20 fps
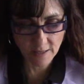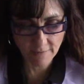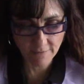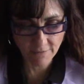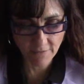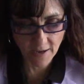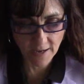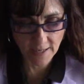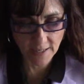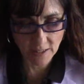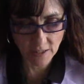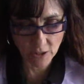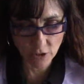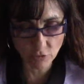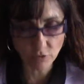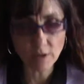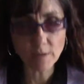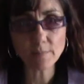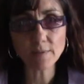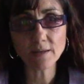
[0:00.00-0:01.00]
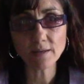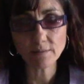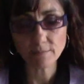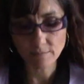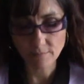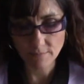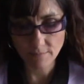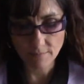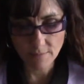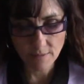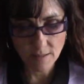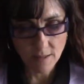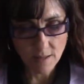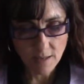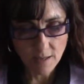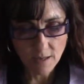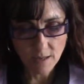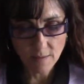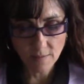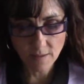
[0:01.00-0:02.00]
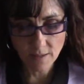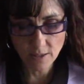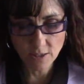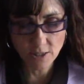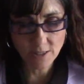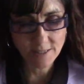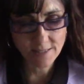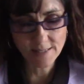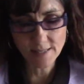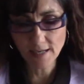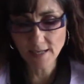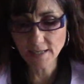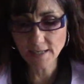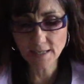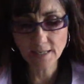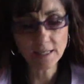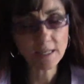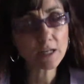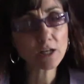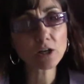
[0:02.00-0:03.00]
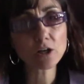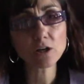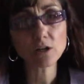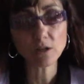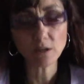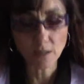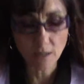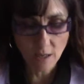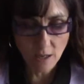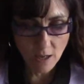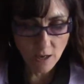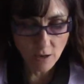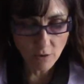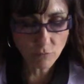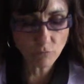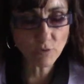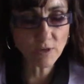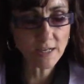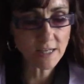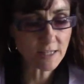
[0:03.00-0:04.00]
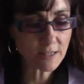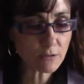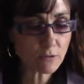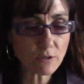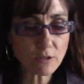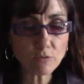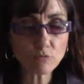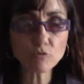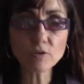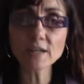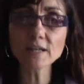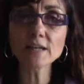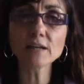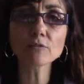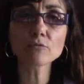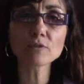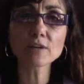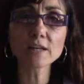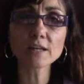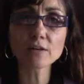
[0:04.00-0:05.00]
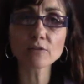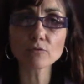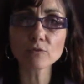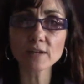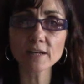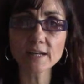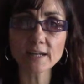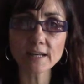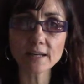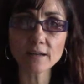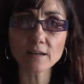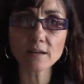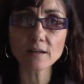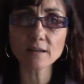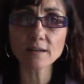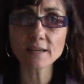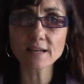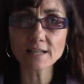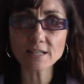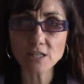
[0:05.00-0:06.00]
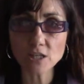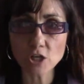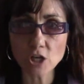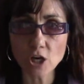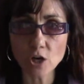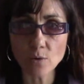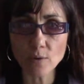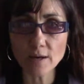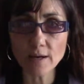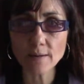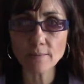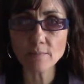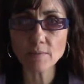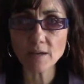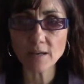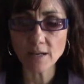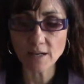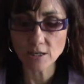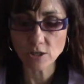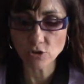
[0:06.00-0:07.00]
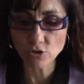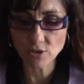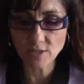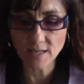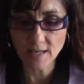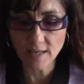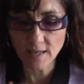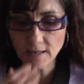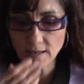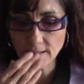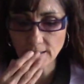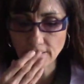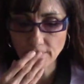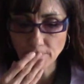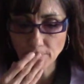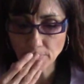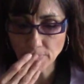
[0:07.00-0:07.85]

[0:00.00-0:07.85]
a final agreement. And then just sign here. Read it, get to know it, and understand it.